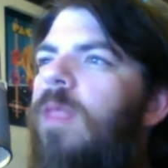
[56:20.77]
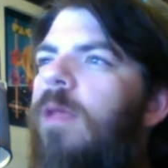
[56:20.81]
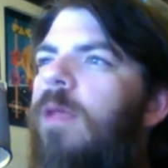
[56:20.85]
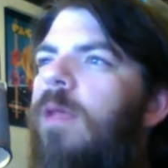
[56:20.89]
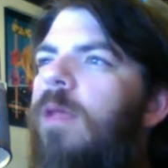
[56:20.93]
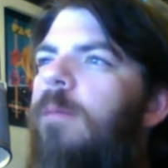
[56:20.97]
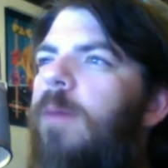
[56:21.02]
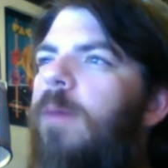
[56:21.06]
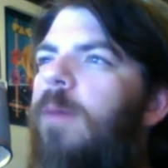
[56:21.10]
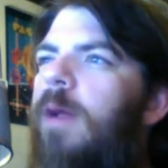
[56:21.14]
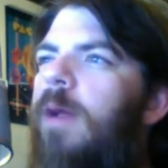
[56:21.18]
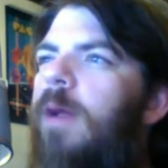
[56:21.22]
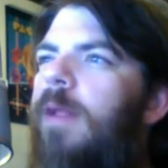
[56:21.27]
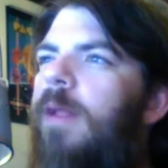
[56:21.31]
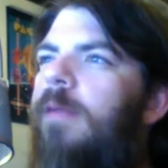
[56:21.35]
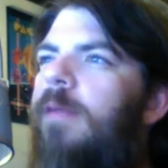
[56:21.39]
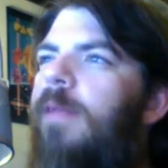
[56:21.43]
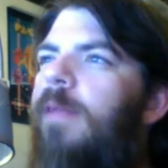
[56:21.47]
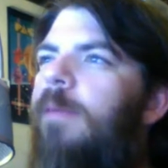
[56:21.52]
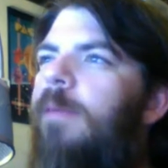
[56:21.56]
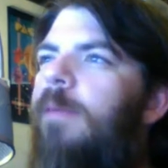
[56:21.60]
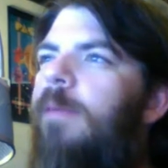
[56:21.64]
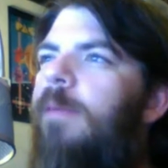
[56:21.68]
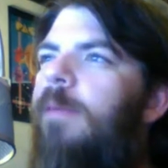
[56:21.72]
but his
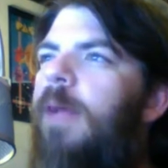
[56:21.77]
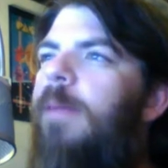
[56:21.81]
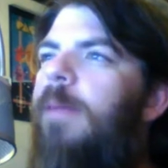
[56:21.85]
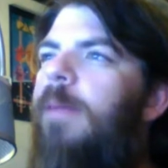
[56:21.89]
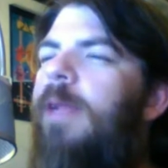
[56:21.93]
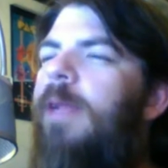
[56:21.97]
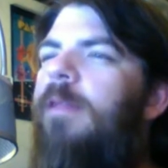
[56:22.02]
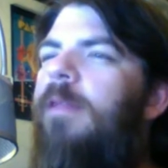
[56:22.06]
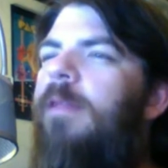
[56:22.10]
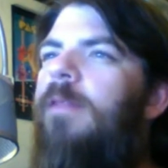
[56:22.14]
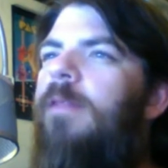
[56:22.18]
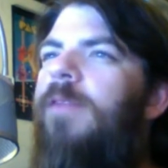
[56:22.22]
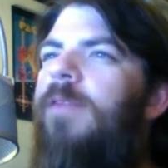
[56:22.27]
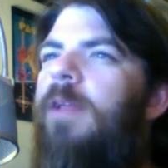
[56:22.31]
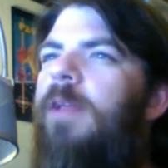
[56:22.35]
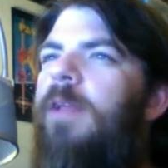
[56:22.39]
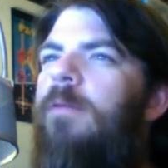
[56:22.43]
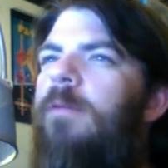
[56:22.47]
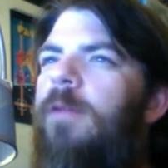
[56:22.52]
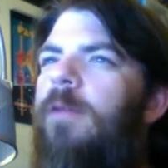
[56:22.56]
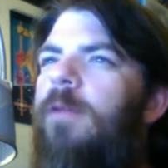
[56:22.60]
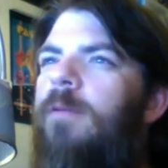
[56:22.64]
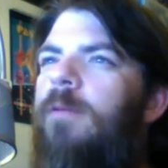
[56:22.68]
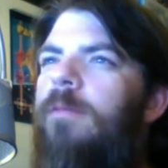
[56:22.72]
team did not make it to the video
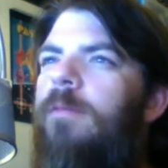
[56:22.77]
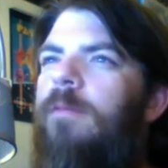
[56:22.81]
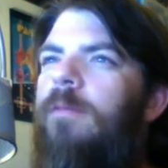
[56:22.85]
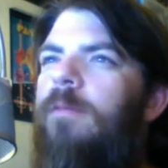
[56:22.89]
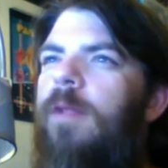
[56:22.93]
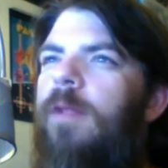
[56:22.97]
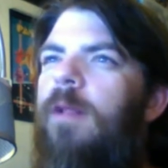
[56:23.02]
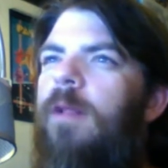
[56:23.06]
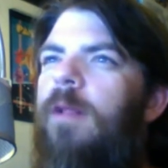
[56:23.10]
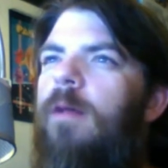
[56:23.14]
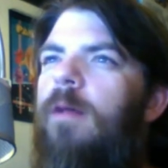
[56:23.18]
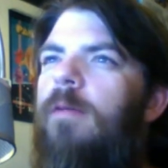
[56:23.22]
zone at all.